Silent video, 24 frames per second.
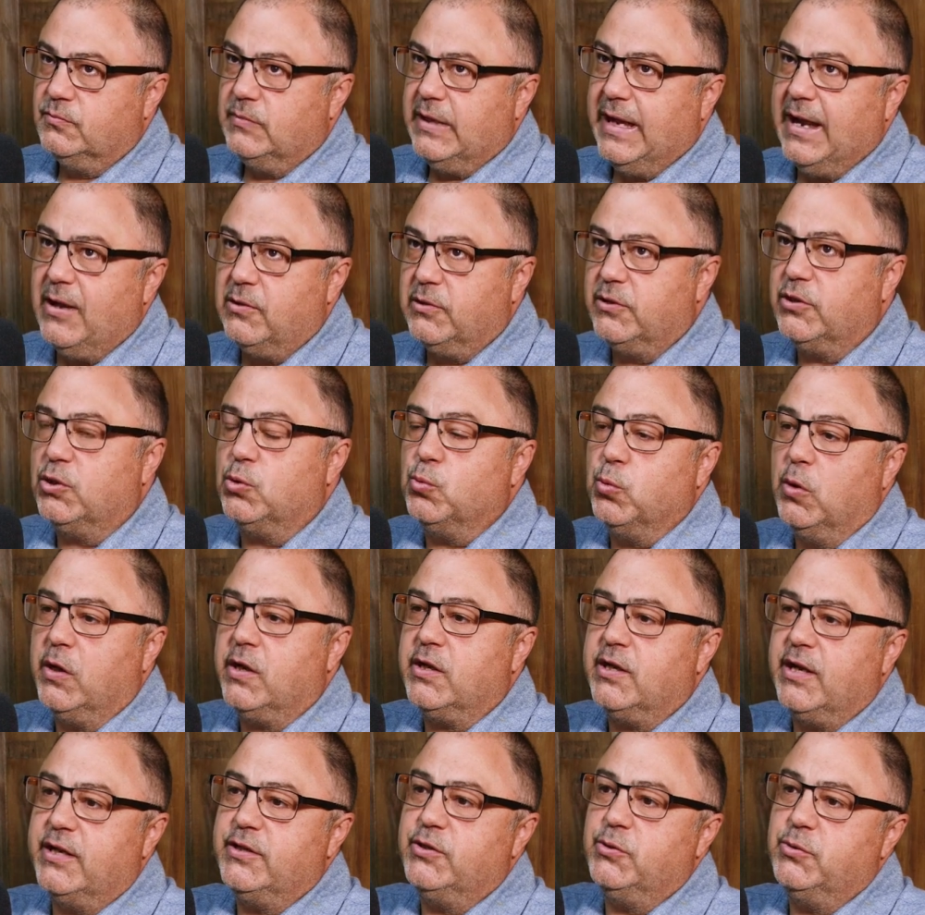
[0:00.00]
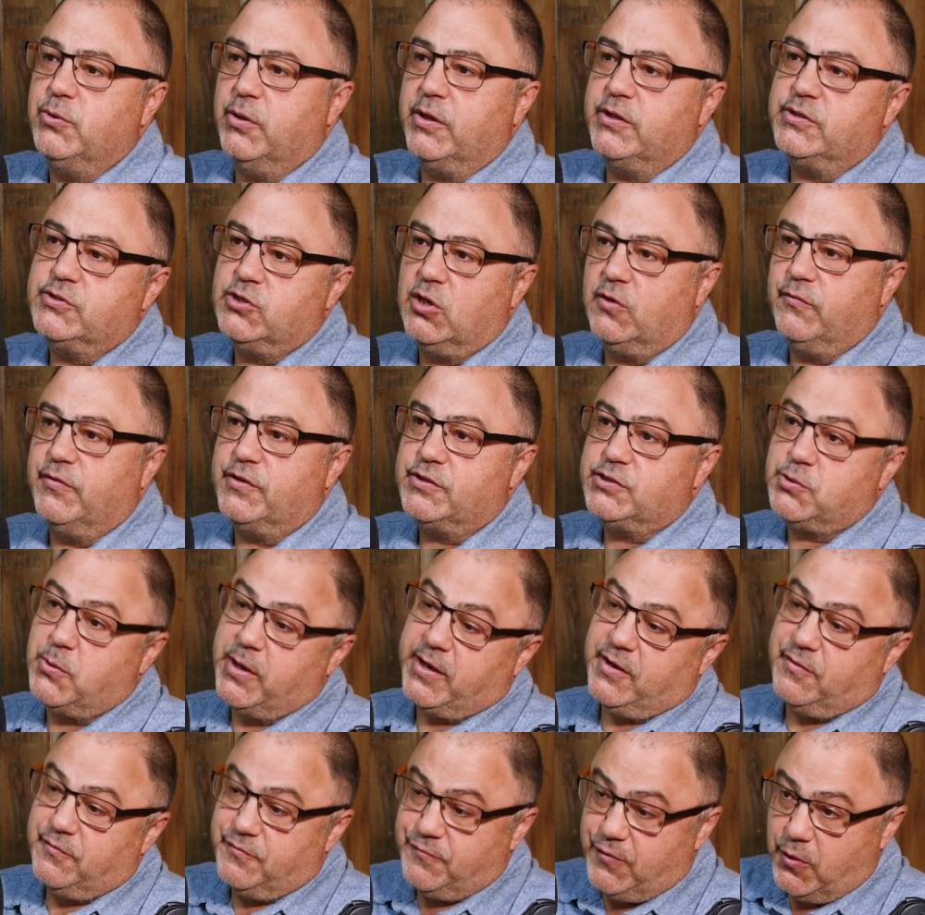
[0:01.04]
how little work can I do during service so
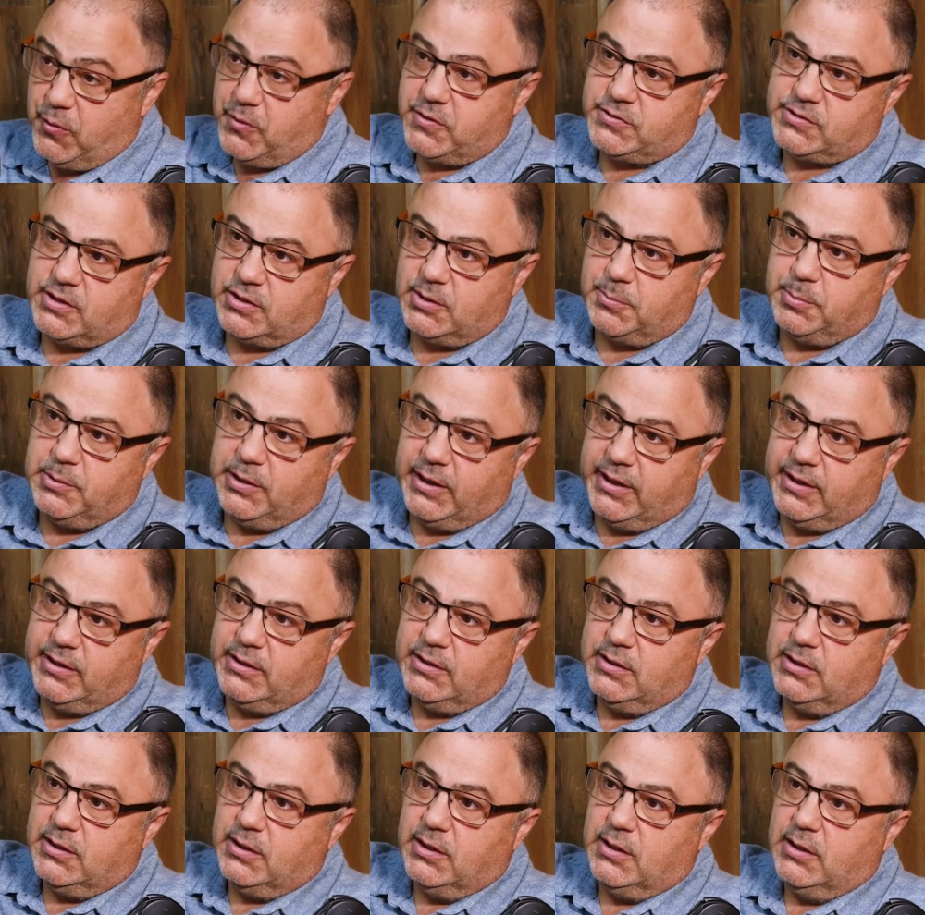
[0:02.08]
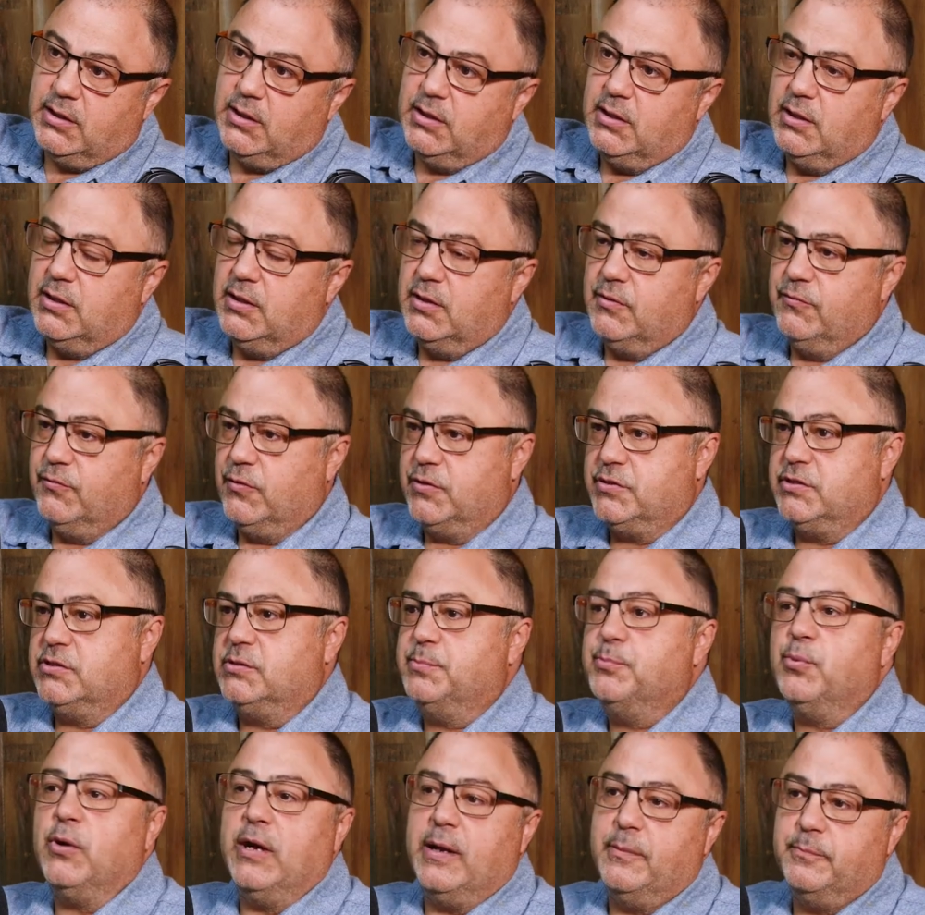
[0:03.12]
I can focus on the plate
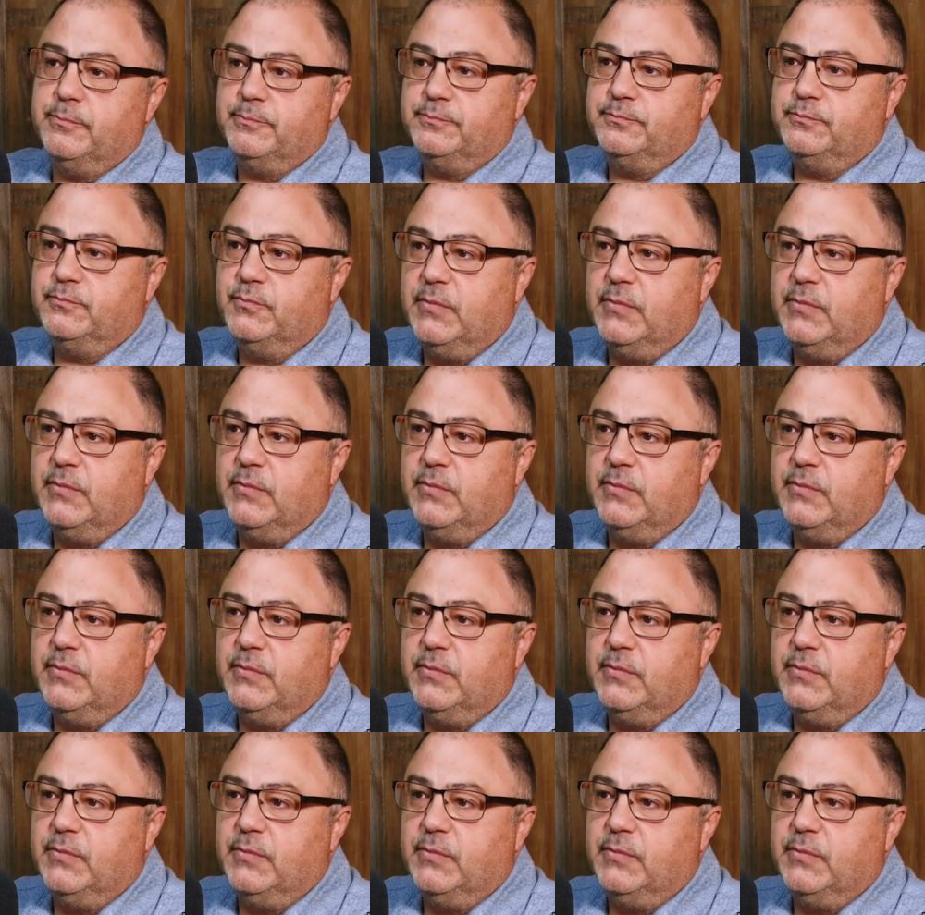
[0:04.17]
versus prep.